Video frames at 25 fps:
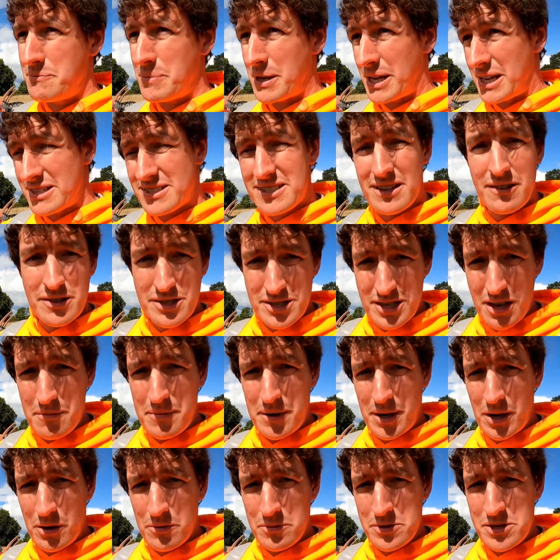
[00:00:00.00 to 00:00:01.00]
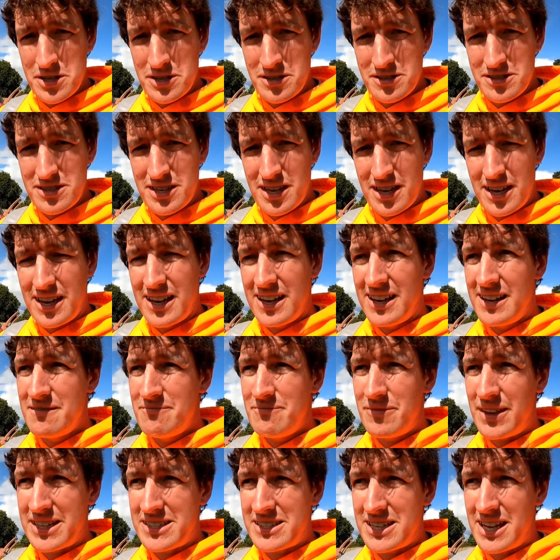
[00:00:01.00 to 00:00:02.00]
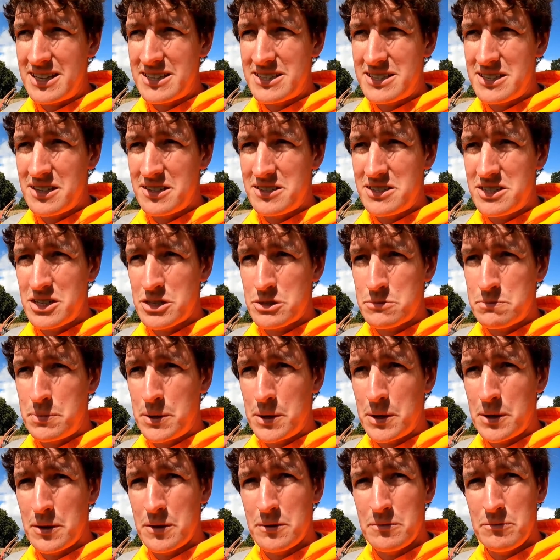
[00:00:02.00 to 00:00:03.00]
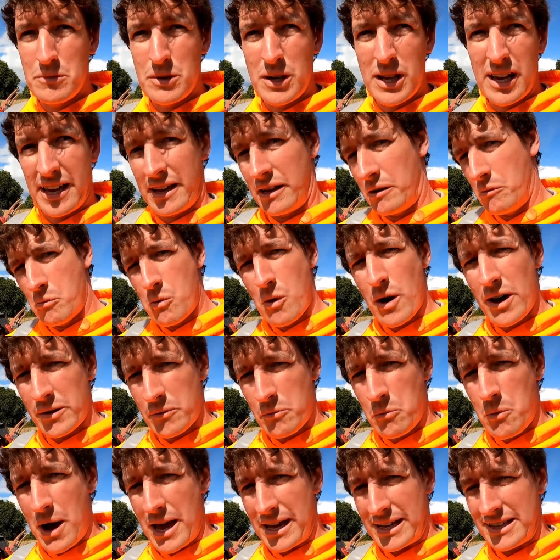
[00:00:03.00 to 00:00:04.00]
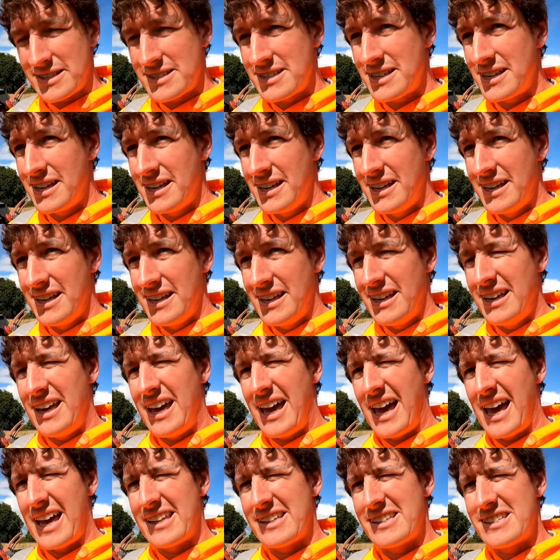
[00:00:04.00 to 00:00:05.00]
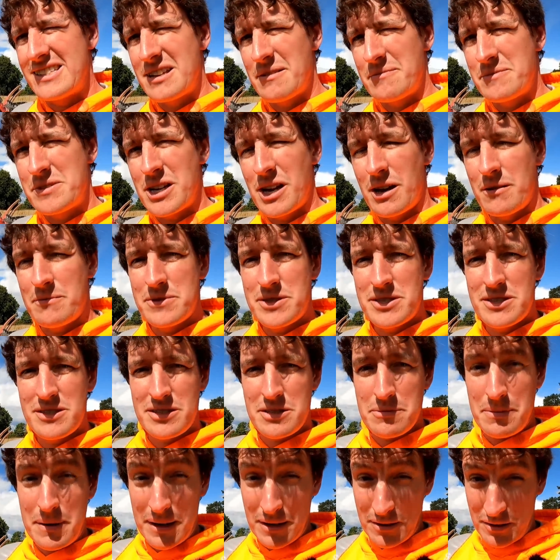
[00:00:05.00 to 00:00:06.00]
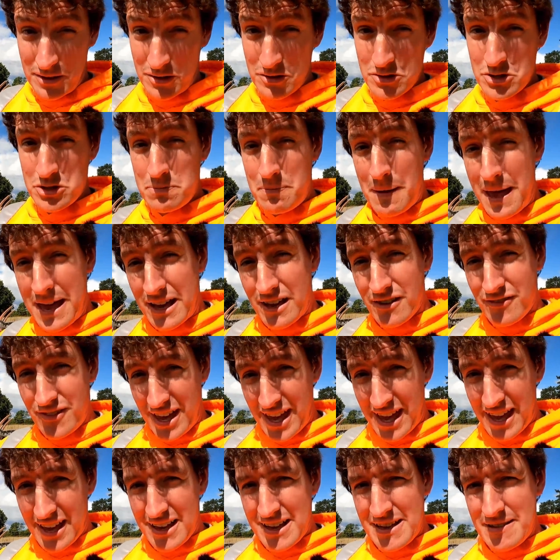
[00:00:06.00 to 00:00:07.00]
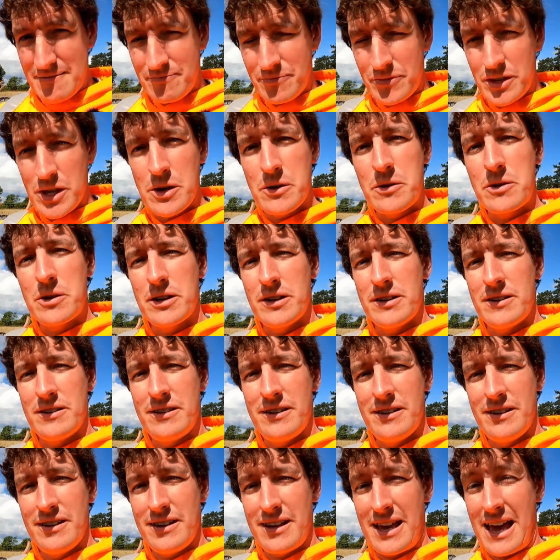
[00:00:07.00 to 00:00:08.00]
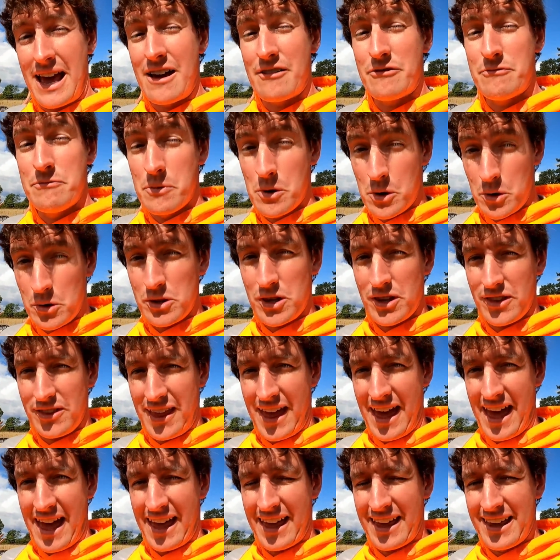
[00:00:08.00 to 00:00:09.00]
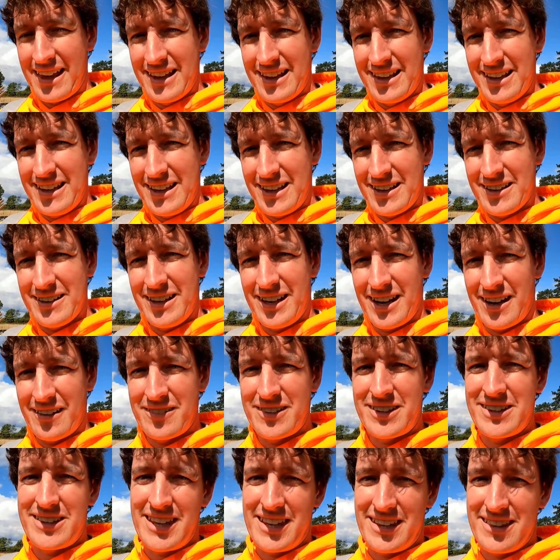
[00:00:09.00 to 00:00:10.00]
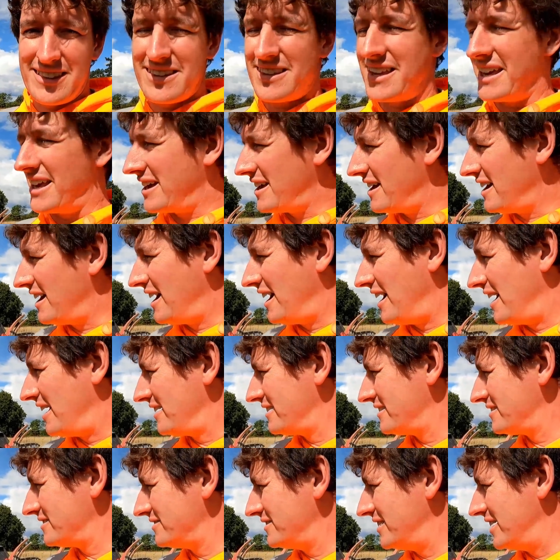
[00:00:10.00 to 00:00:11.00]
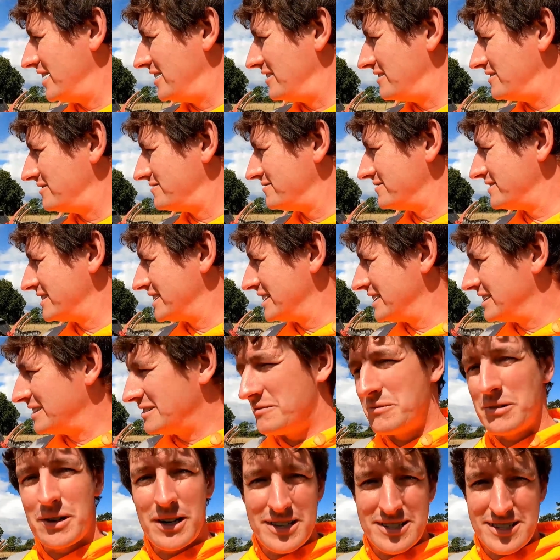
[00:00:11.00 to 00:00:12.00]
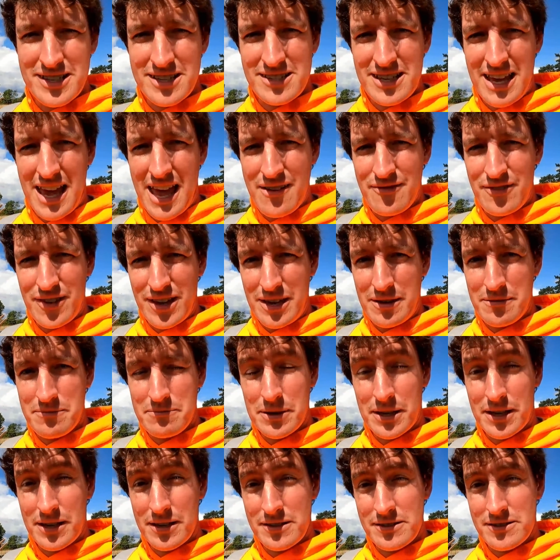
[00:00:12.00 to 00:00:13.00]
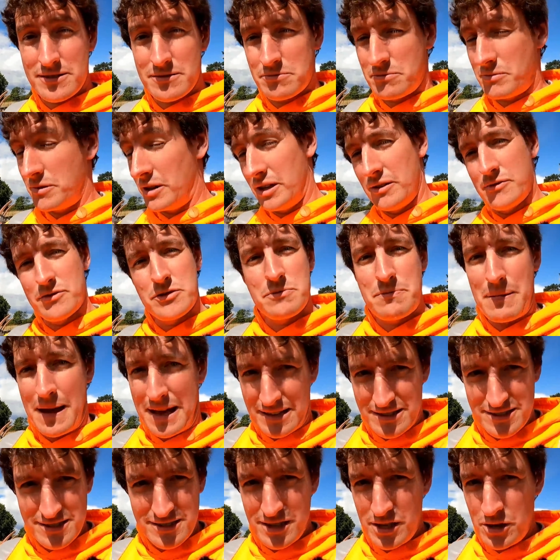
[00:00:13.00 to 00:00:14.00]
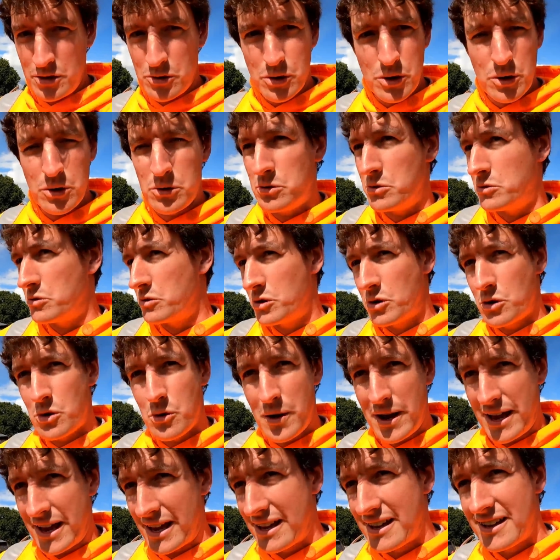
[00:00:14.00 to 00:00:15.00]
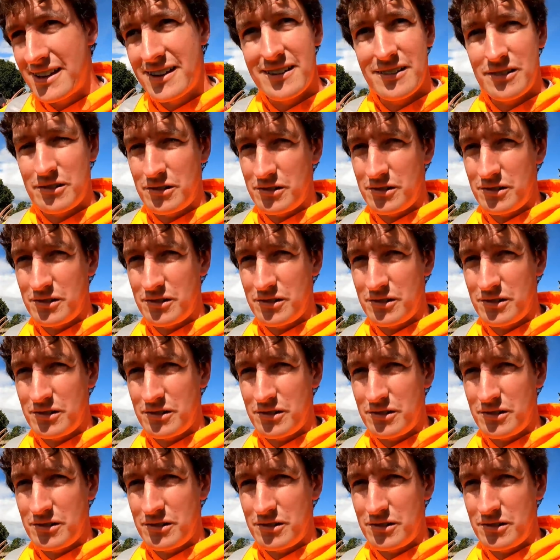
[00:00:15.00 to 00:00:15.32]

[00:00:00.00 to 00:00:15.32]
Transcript: because there are so many options, they tend to just put like one weight, and sometimes depending on your spec of it, you can have more than that, and then think, well, why is this so heavy? Because, well, you've spec'd the oil quick